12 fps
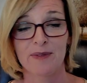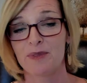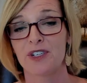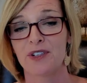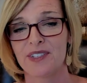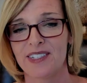I'm
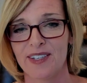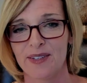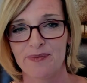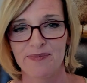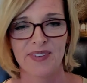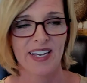sure he
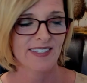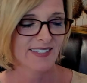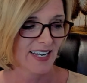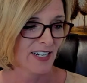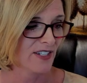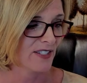still has
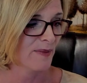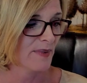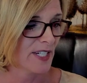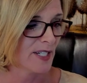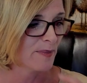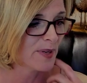stashes of
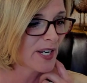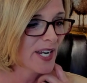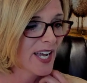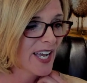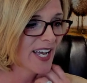money, but